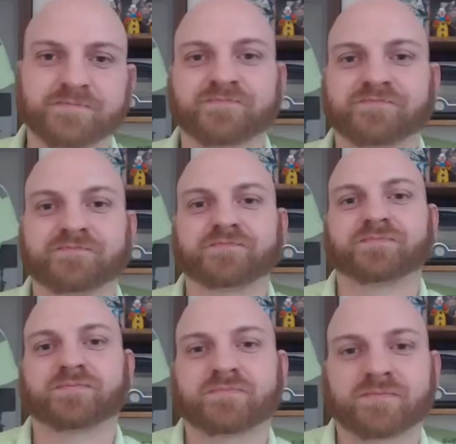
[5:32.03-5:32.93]

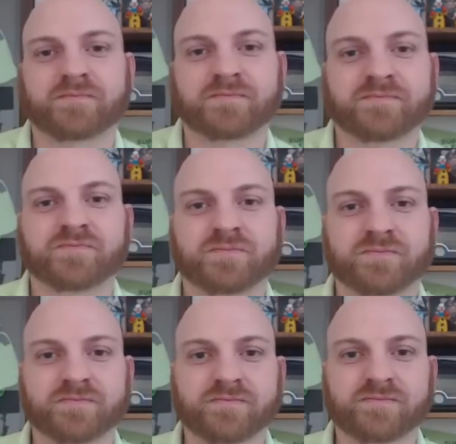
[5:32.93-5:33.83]

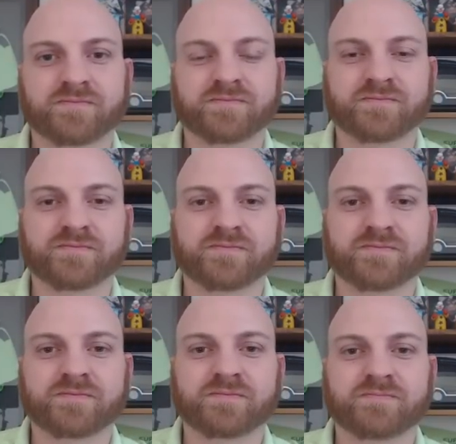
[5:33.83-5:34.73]

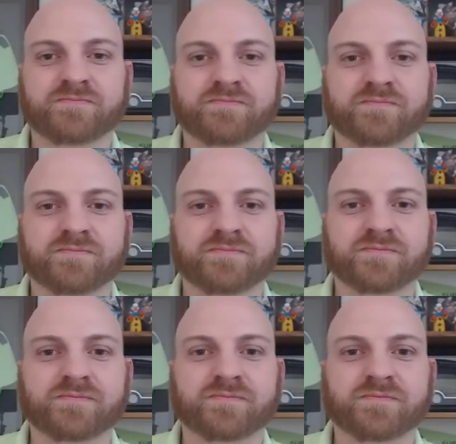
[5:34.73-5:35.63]

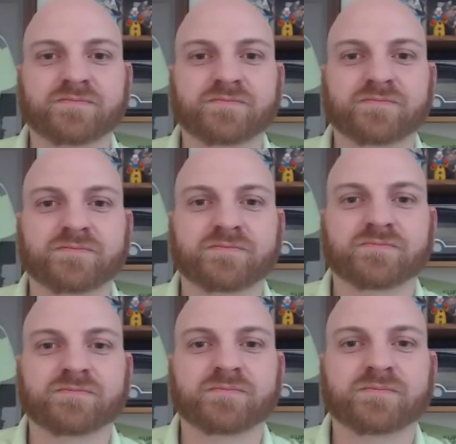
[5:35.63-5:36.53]

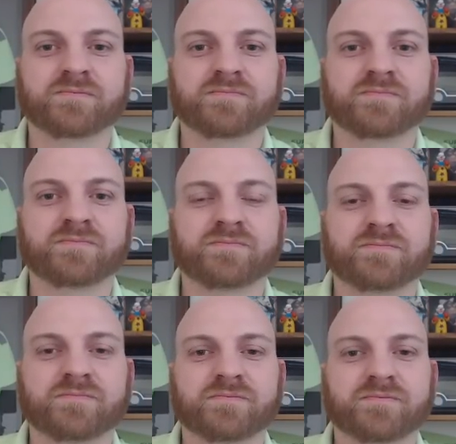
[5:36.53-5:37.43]

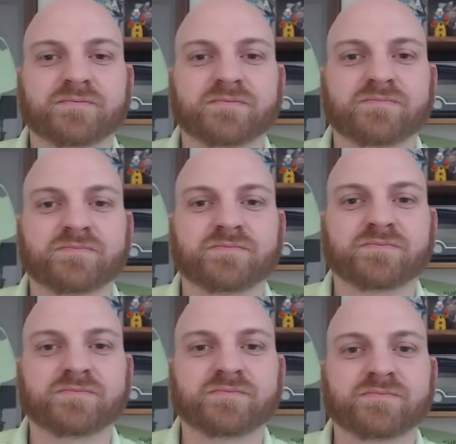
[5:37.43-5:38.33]

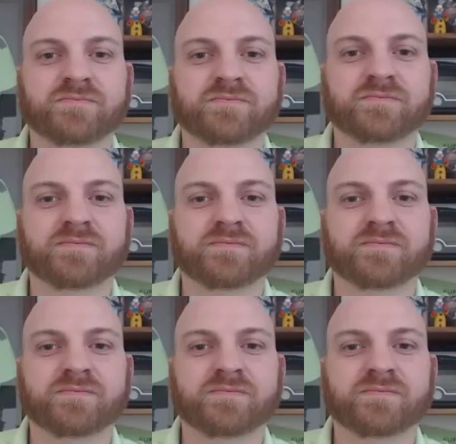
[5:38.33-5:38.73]
No words are spoken by the person on screen.